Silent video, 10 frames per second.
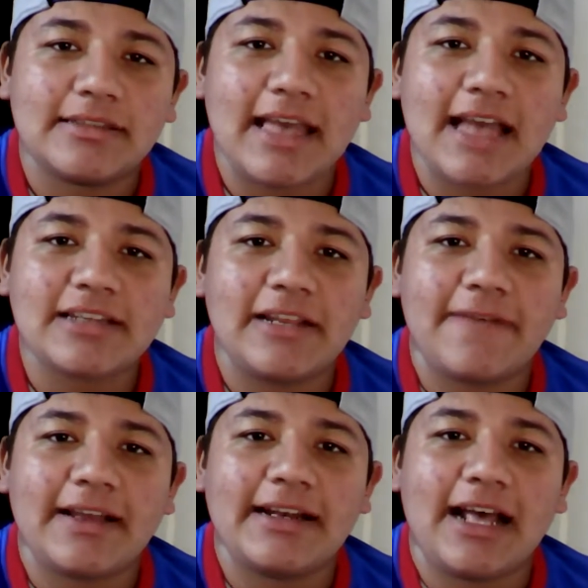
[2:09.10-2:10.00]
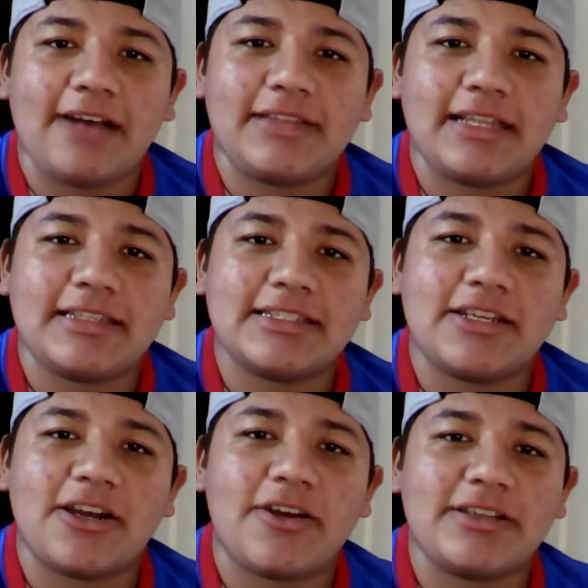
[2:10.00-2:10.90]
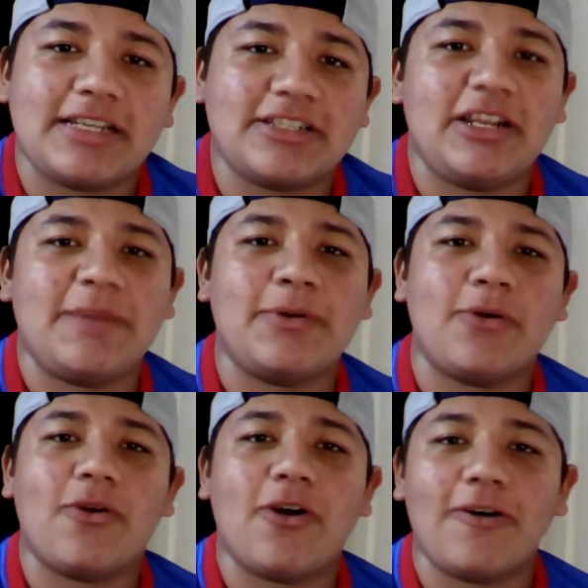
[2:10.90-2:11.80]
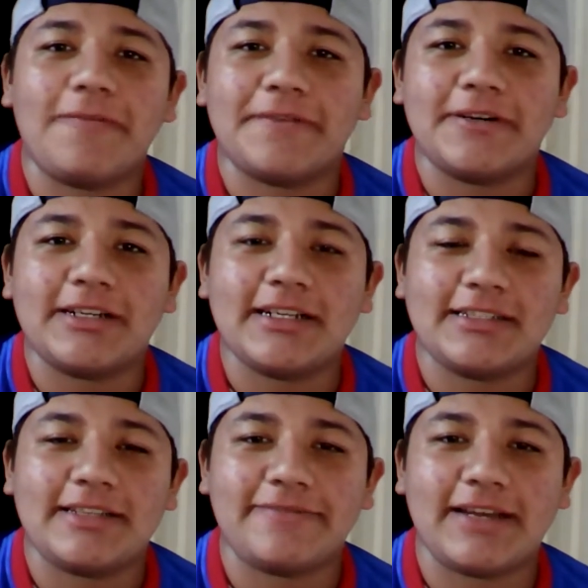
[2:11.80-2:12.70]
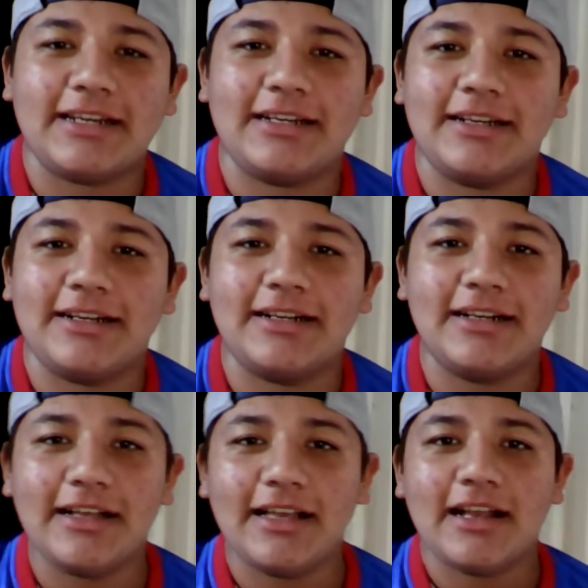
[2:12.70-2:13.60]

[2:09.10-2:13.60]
they actually find out that this girl is actually a pro golfer, because they find a